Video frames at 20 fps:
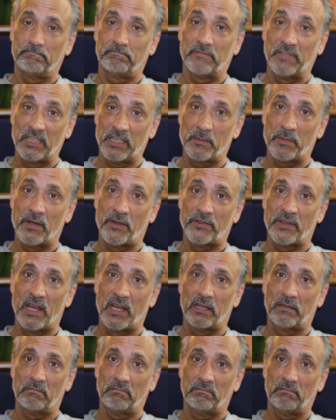Think about
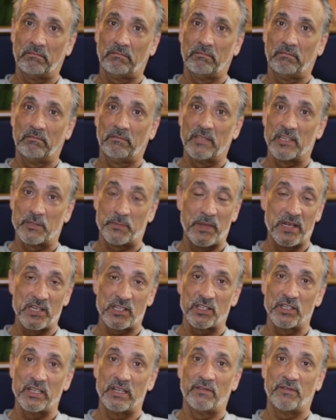that,
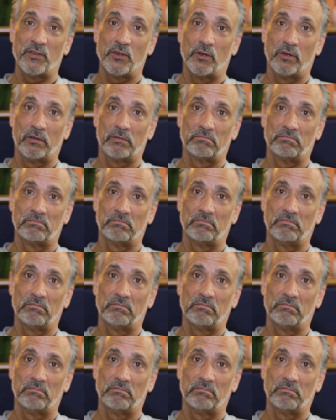especially if you're